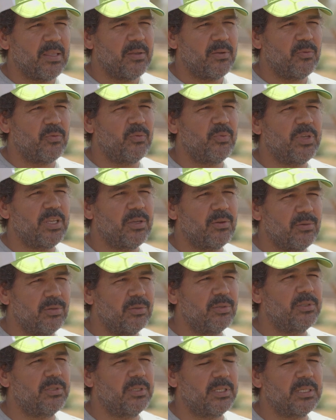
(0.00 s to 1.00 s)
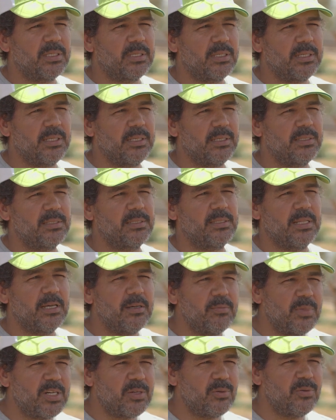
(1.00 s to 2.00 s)
we could increase
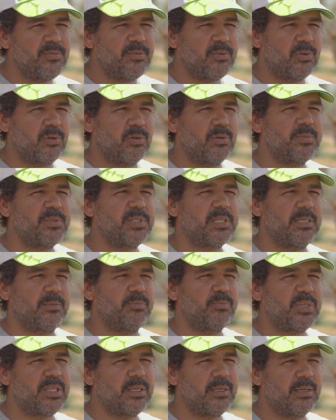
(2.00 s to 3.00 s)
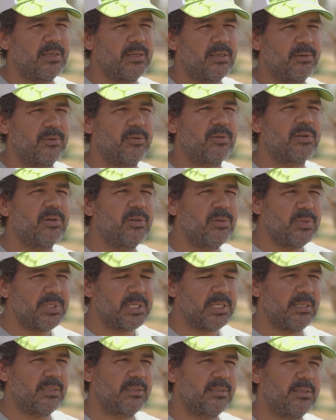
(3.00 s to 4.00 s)
number of crops can be
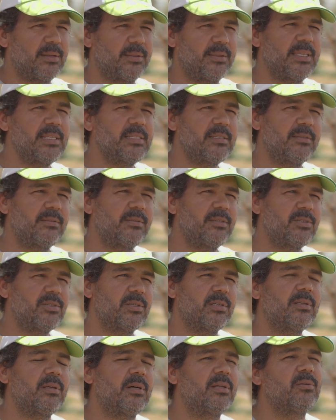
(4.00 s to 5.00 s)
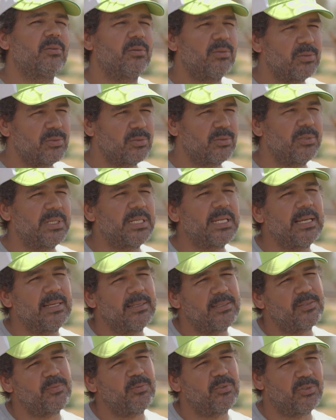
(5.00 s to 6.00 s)
grown under this condition and also
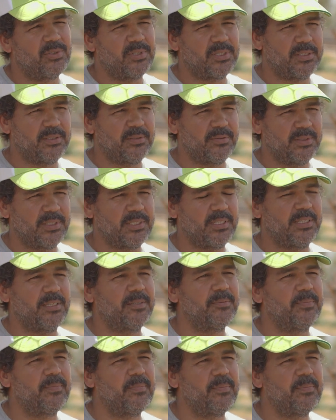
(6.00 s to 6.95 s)
enhance productivity.